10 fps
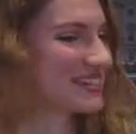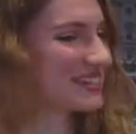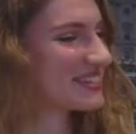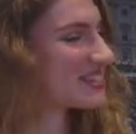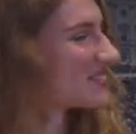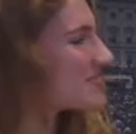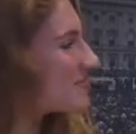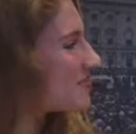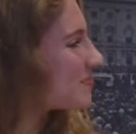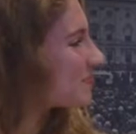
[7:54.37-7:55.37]

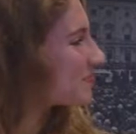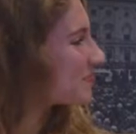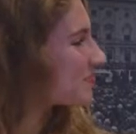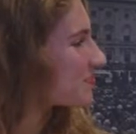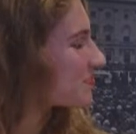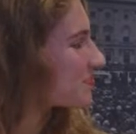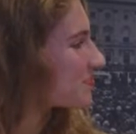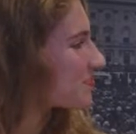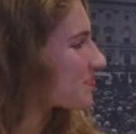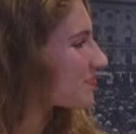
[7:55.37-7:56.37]

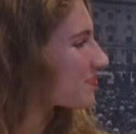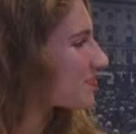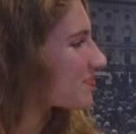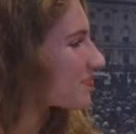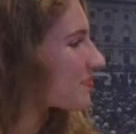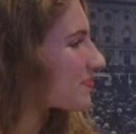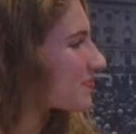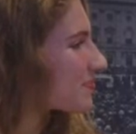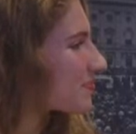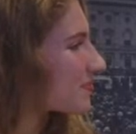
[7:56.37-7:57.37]

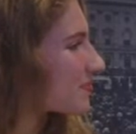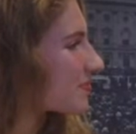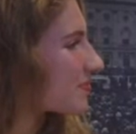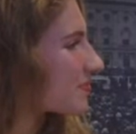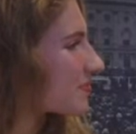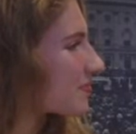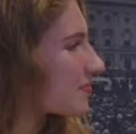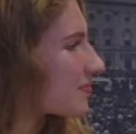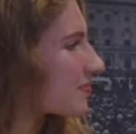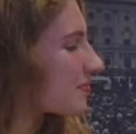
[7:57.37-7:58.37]

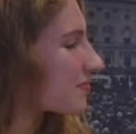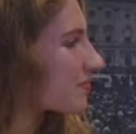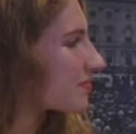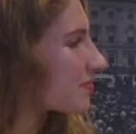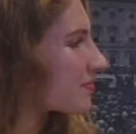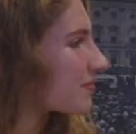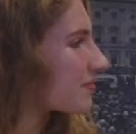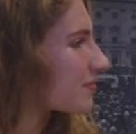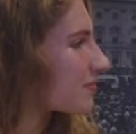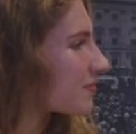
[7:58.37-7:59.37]

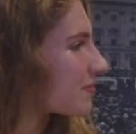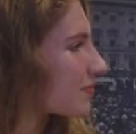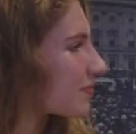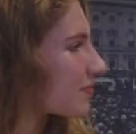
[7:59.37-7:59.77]
(not speaking)